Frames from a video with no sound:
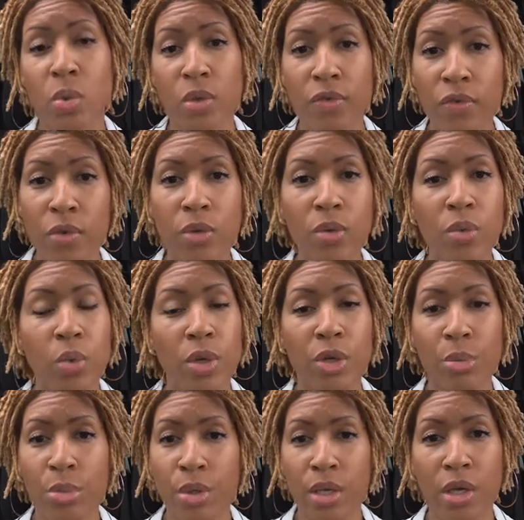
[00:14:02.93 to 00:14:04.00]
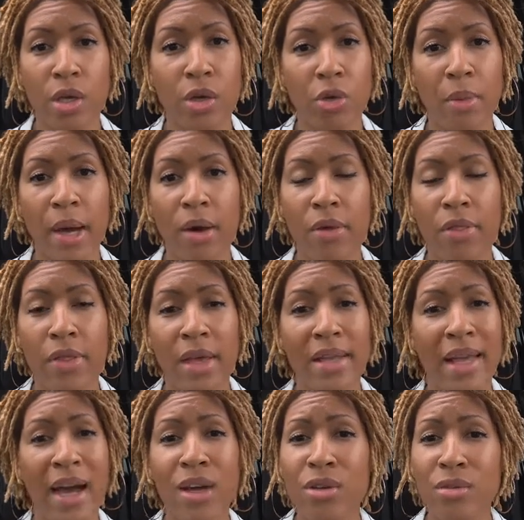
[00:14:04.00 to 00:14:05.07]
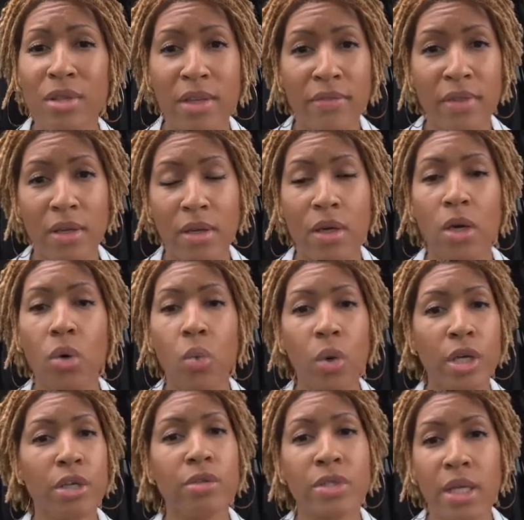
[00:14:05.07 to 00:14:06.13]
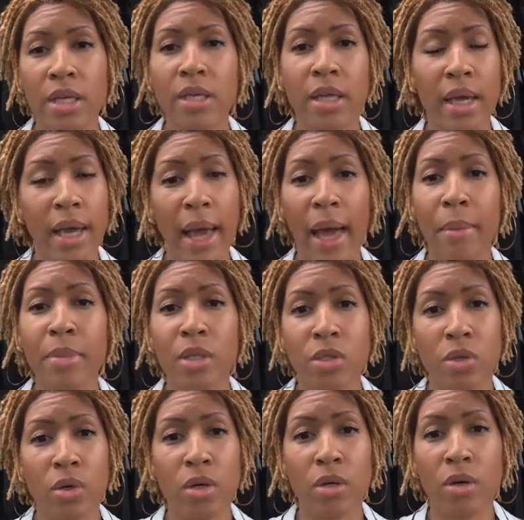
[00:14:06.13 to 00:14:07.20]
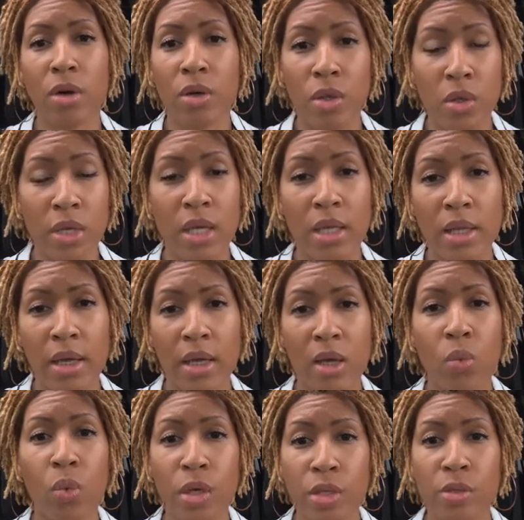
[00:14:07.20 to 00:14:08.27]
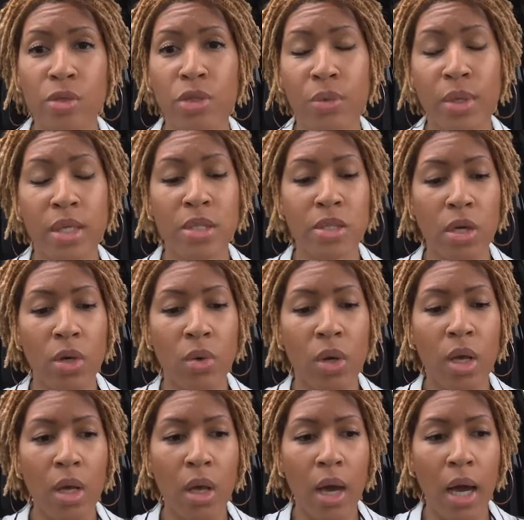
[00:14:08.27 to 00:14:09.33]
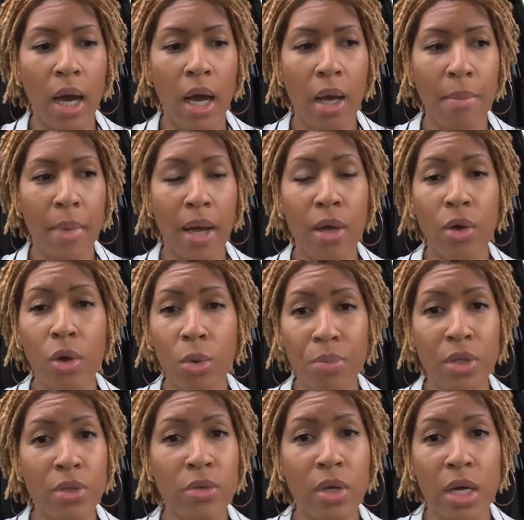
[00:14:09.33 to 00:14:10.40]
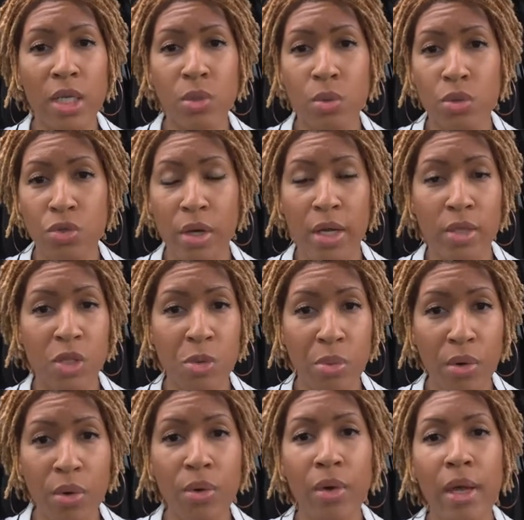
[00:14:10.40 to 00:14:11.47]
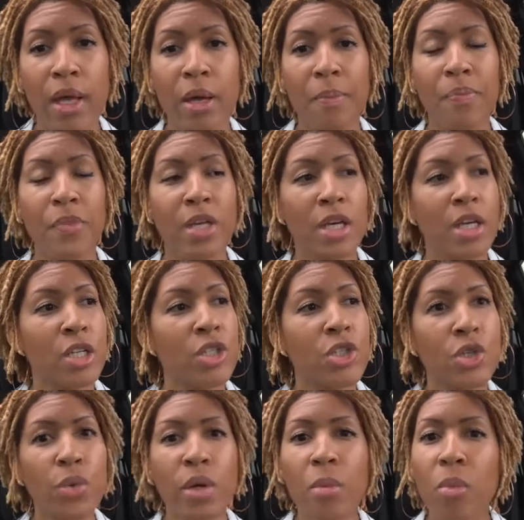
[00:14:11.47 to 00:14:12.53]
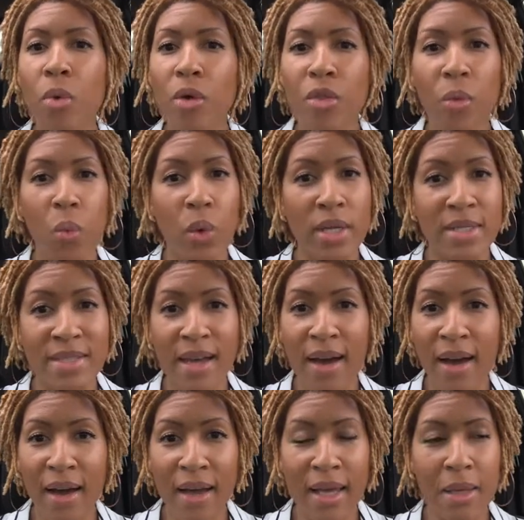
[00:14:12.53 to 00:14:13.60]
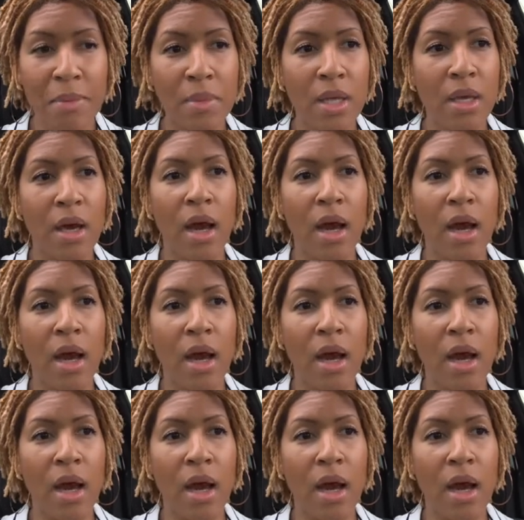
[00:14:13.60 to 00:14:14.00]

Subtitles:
with food, what you're putting in your mouth, and how you're living, what your day-to-day habits are looking like, and what you're doing. So I hope that you guys will try this program. Do it more than one time.